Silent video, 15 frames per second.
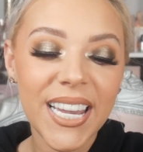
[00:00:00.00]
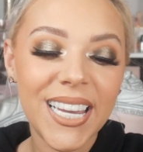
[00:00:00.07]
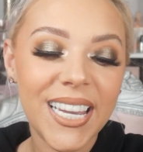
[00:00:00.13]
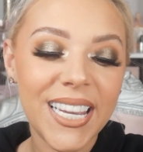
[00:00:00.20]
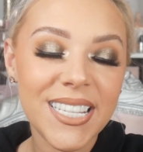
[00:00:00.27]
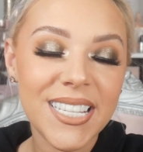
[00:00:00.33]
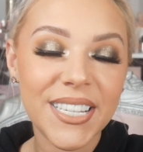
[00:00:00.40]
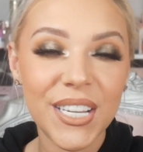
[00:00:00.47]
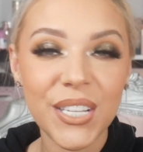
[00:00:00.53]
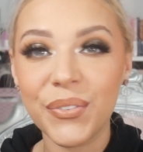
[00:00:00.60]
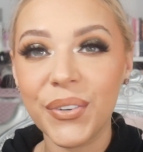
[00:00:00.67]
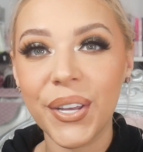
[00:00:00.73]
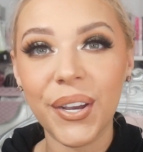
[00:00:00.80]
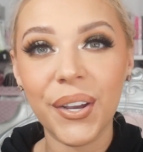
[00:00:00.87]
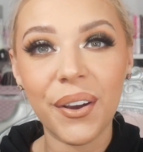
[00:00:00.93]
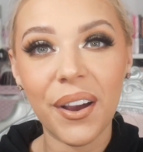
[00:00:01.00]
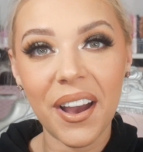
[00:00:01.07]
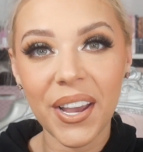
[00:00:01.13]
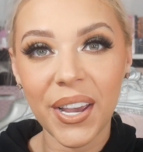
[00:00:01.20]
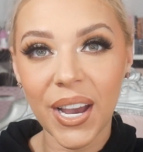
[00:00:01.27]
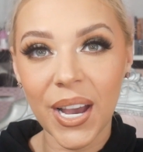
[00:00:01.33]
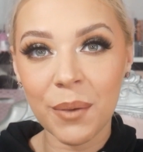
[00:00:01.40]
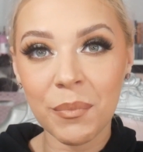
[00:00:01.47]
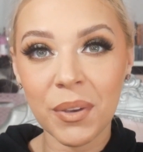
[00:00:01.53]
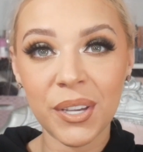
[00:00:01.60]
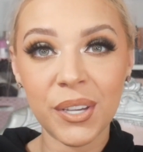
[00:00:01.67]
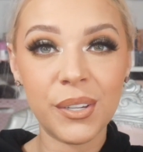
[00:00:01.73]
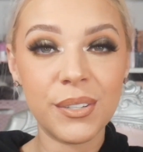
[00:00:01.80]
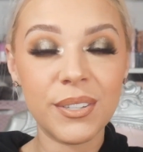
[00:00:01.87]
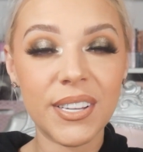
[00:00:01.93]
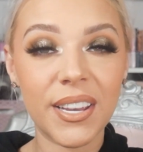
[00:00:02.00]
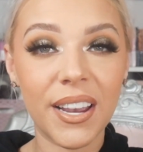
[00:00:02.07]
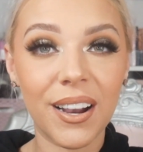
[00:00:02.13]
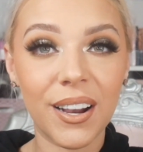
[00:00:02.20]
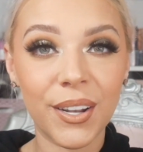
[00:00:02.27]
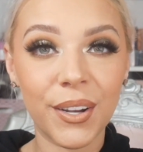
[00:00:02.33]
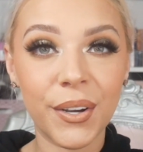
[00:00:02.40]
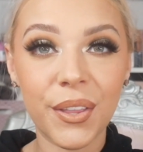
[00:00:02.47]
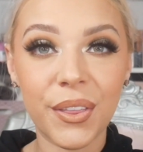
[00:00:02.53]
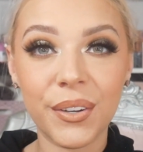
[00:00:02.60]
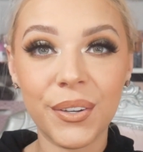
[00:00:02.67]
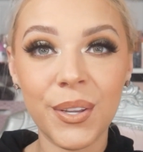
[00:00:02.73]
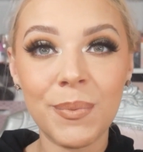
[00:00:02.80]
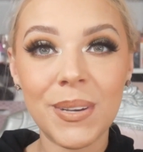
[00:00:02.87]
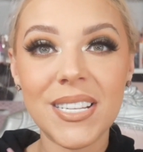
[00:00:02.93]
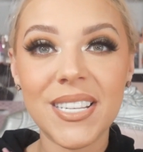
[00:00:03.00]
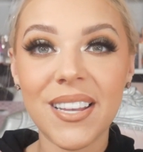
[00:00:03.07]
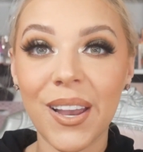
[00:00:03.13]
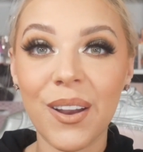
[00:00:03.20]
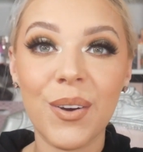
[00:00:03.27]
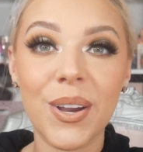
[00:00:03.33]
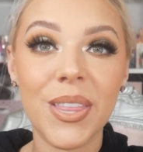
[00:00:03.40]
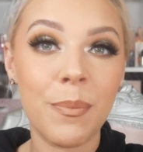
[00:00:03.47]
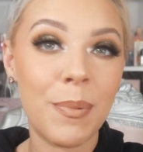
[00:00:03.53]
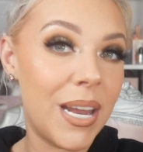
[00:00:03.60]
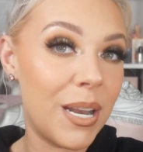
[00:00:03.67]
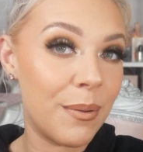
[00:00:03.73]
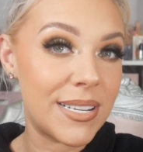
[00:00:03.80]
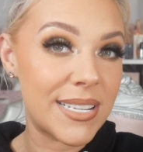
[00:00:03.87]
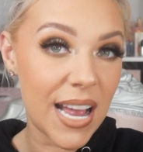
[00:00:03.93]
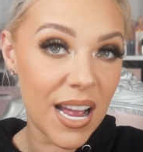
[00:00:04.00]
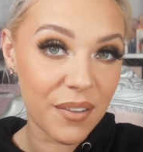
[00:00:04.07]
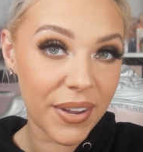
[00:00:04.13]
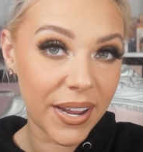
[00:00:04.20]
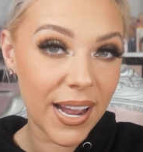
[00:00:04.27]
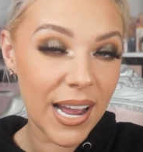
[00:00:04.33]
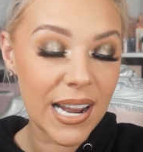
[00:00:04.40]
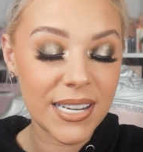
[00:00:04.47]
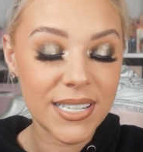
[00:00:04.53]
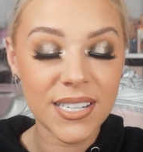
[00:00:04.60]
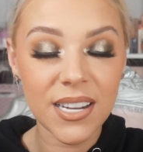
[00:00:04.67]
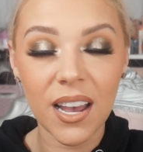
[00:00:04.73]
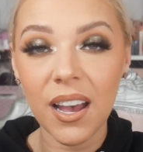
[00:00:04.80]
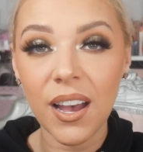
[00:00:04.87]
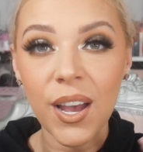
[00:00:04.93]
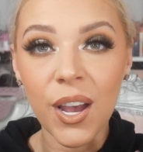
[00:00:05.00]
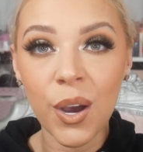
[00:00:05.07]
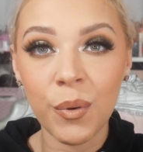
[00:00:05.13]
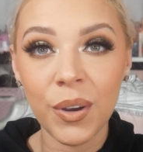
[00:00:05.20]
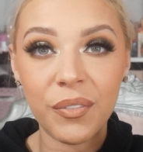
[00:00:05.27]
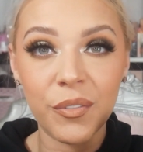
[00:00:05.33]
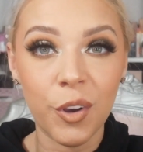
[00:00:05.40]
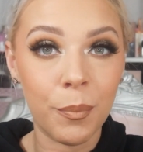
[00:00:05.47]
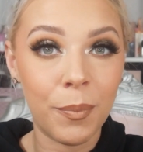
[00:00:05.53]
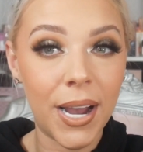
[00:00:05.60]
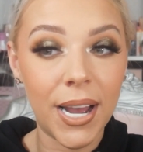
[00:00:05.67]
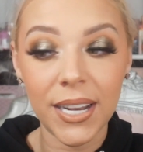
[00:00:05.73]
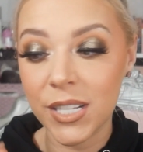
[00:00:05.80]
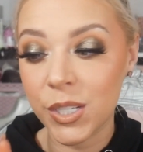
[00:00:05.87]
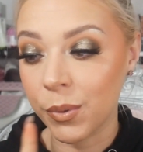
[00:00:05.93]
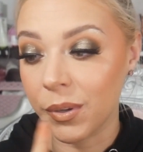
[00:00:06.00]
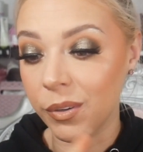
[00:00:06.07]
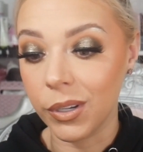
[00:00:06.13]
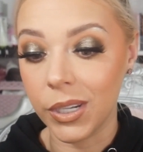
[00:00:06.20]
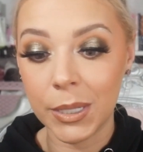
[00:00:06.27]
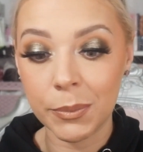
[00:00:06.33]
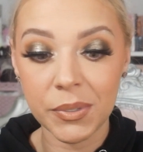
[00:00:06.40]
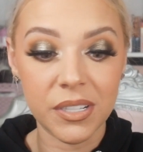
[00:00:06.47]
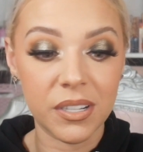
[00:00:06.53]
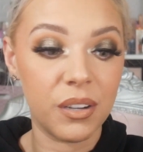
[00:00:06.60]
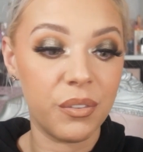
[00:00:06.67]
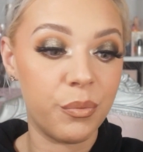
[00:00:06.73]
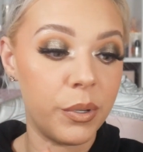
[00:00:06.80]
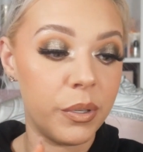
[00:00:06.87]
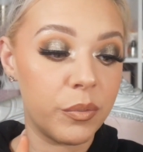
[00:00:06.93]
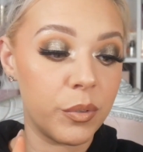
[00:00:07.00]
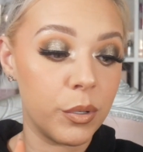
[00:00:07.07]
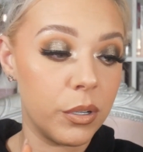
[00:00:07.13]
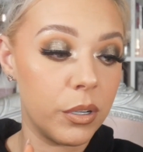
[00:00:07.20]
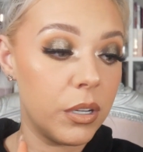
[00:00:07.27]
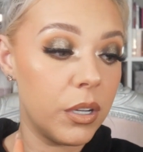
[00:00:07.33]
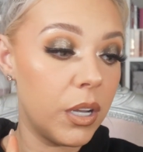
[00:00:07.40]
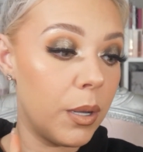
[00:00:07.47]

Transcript: In today's video, I am using a load of the new bits that I got in the P. Louise Advent Calendar. We've got palettes, we've got lip stuff, we've got